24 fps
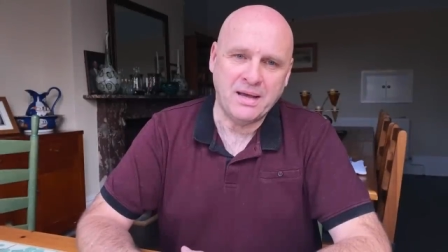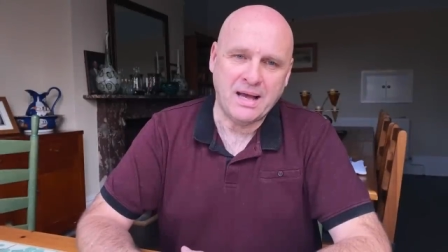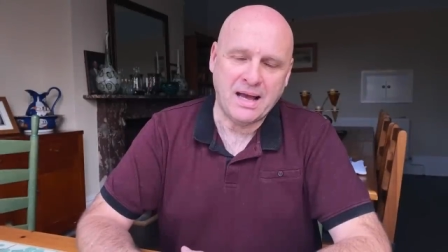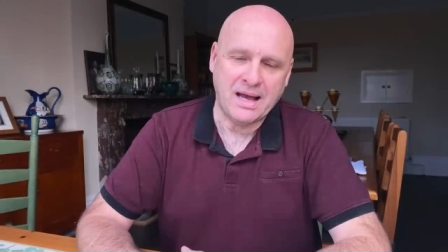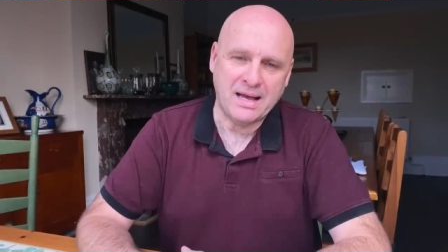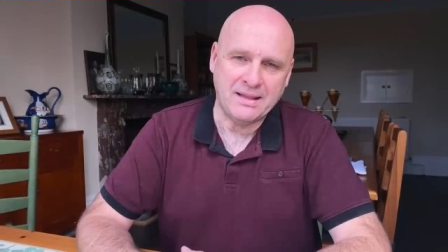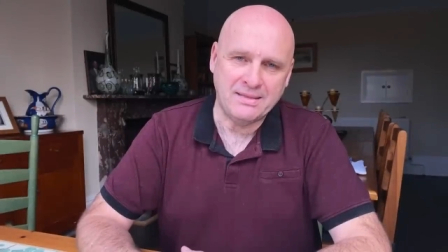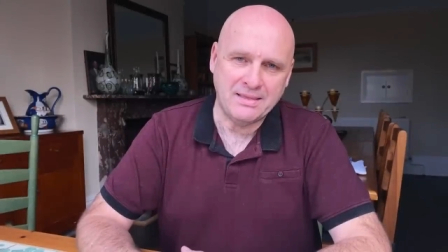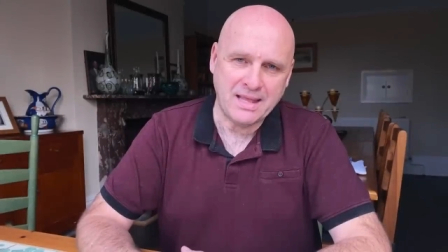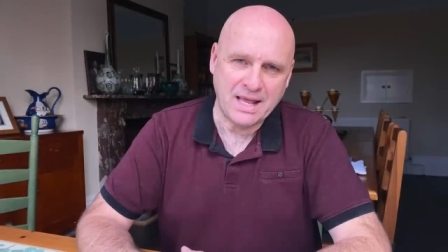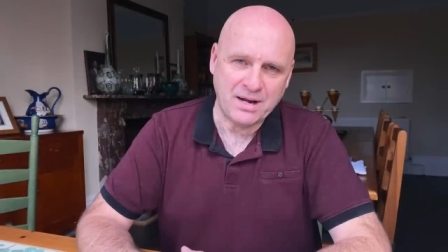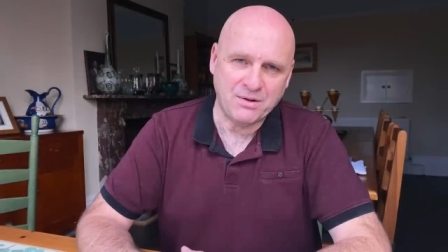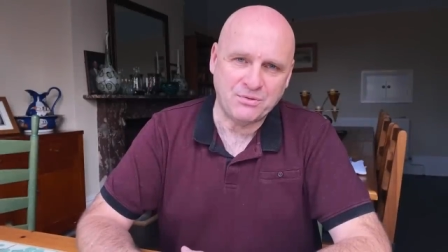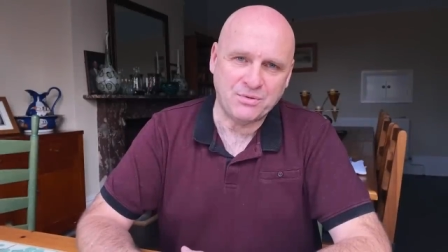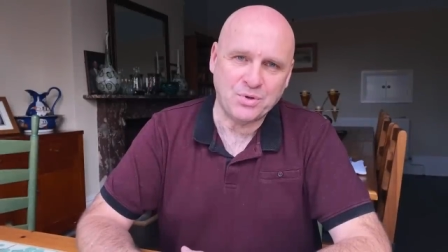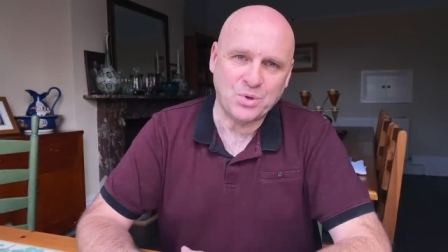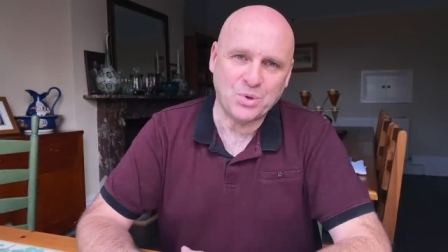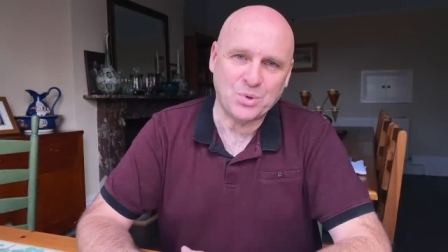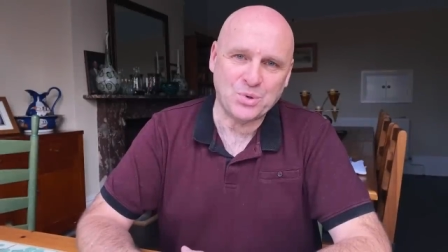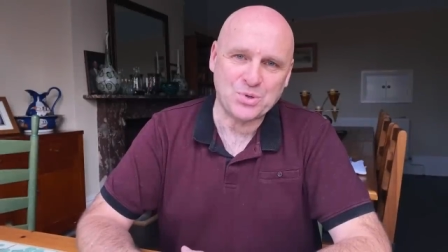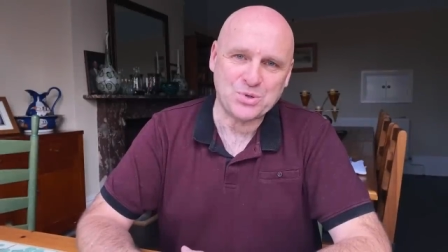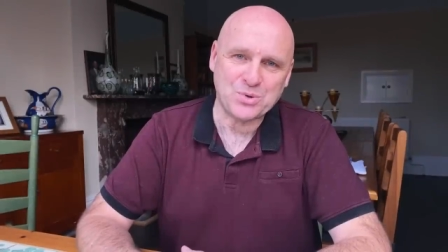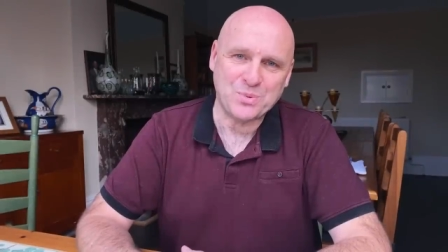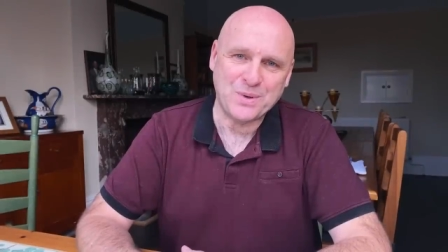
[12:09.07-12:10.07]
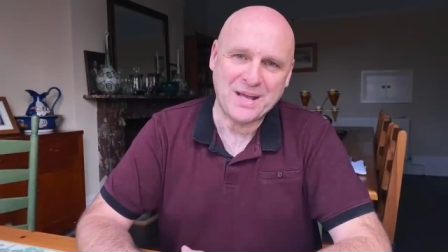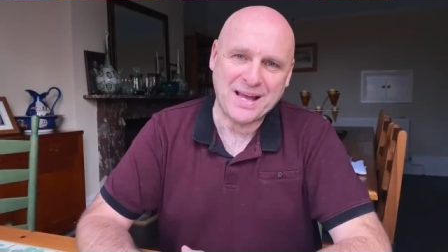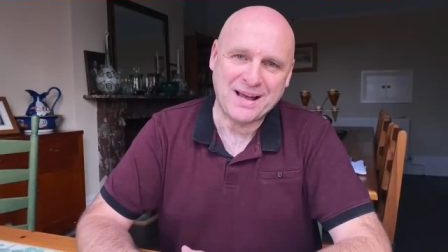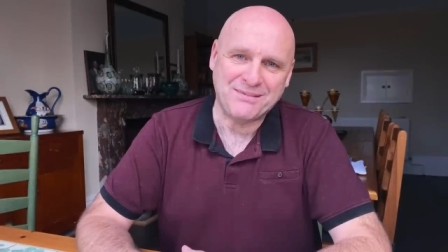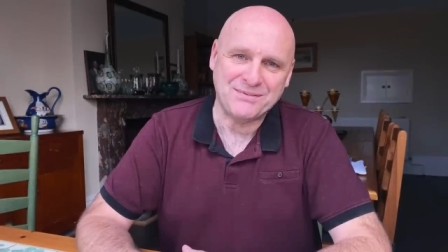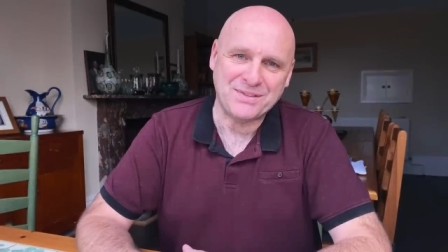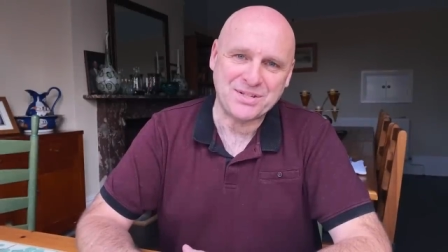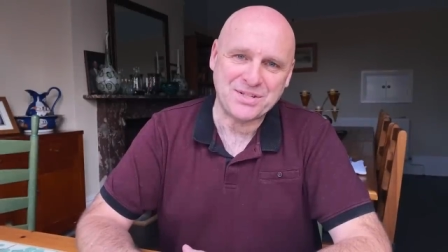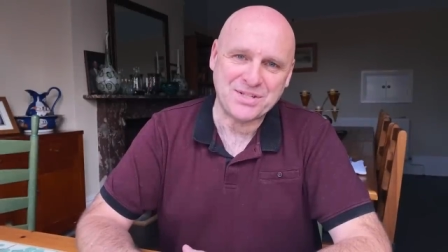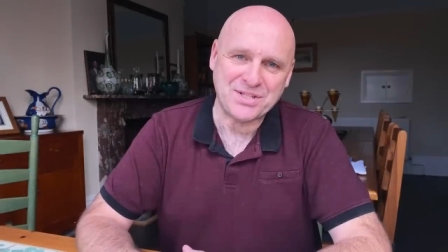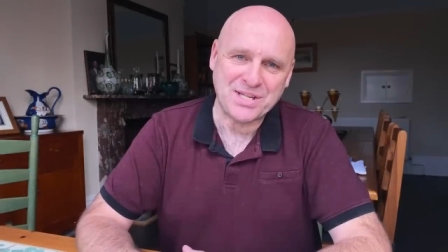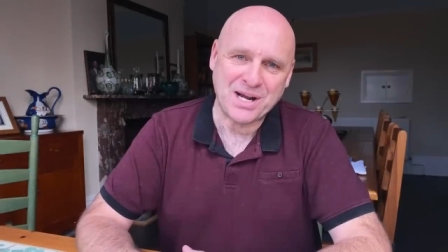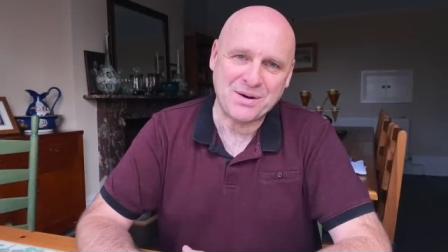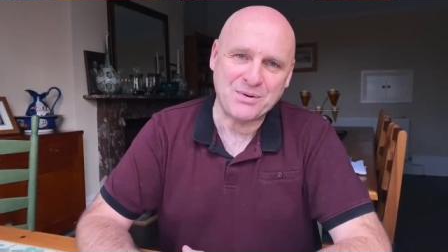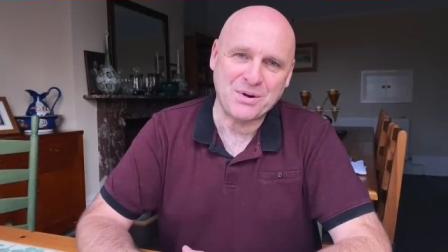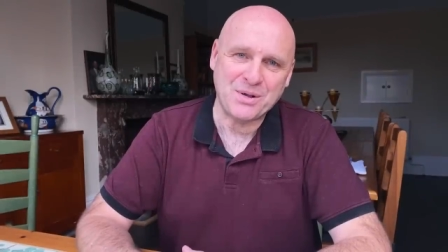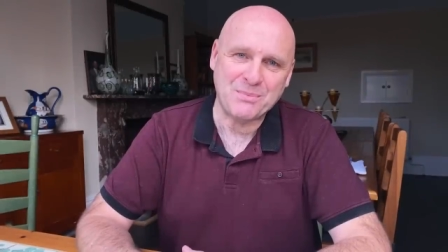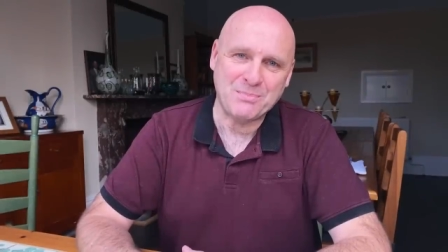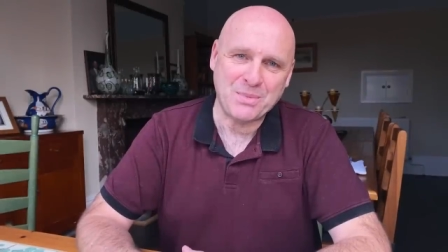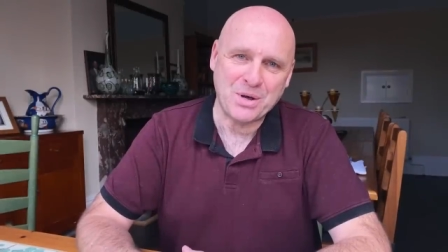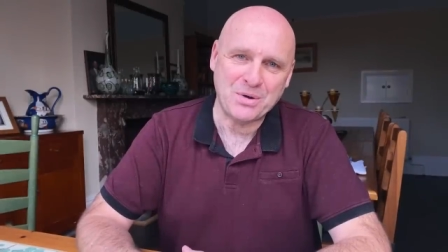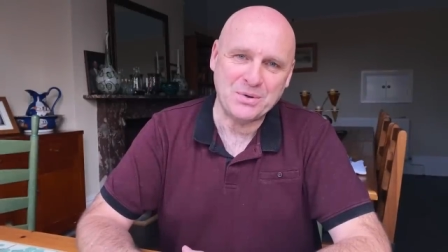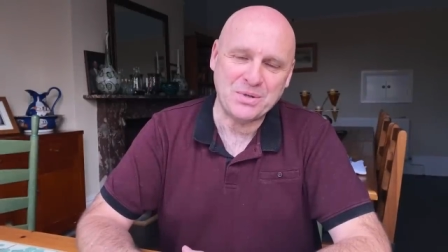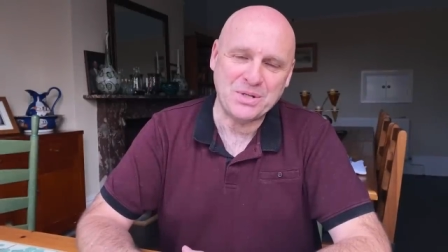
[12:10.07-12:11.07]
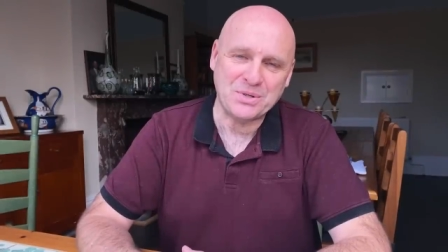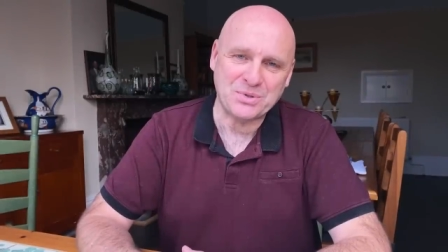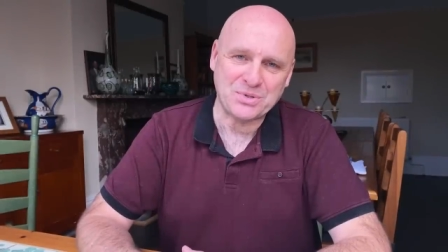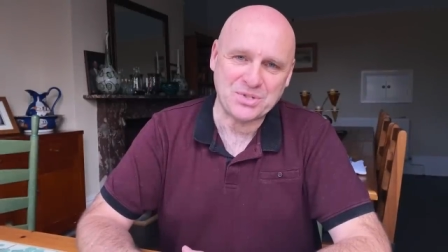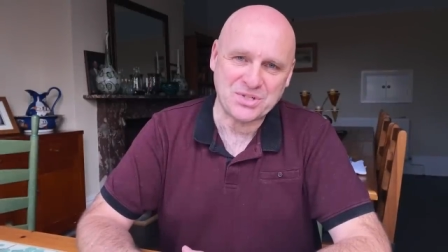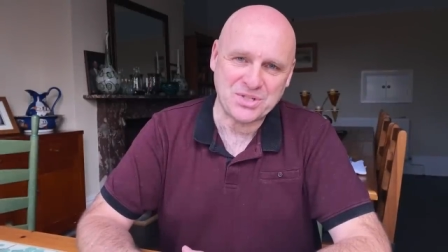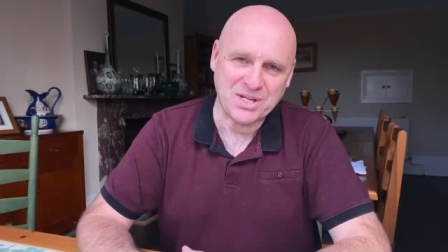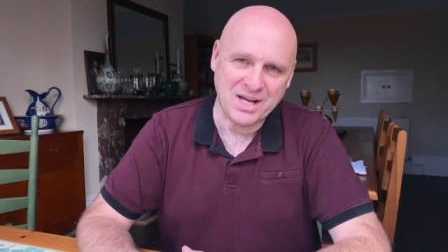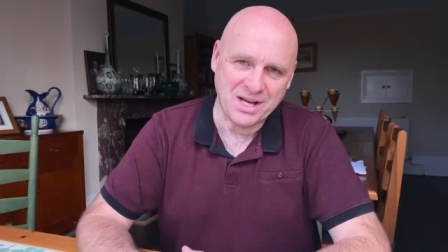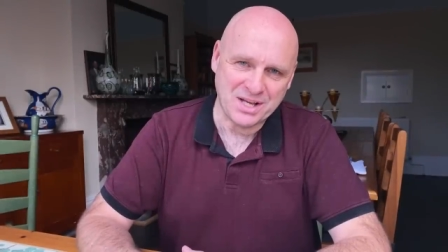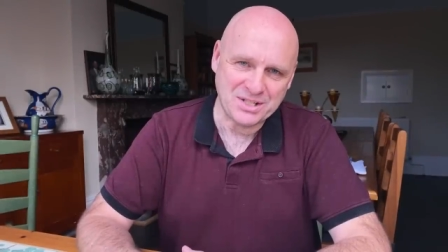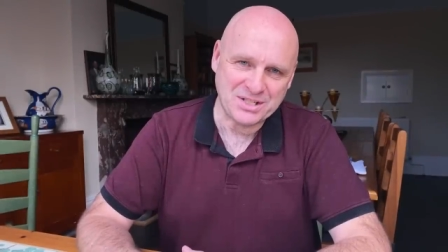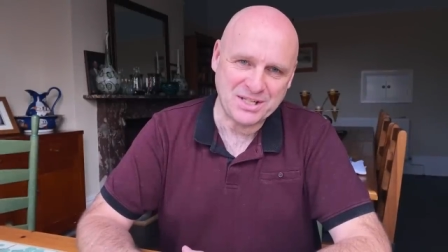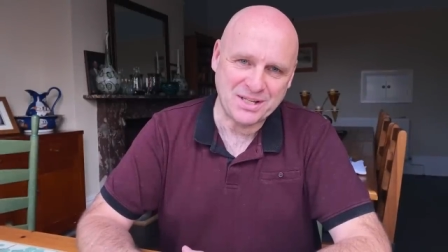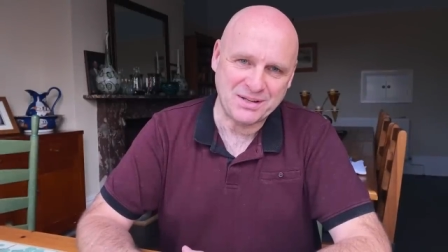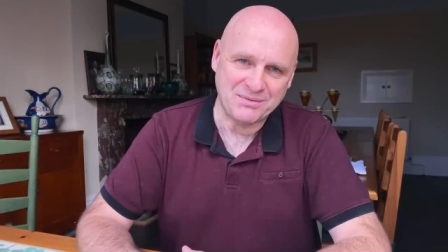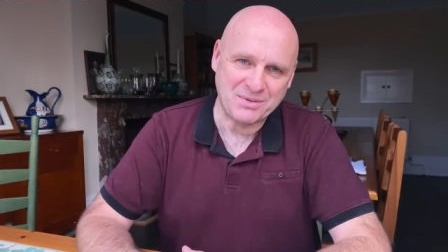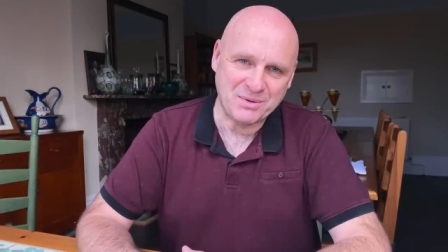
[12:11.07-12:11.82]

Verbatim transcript: And then, of course, we have the ceremonial starting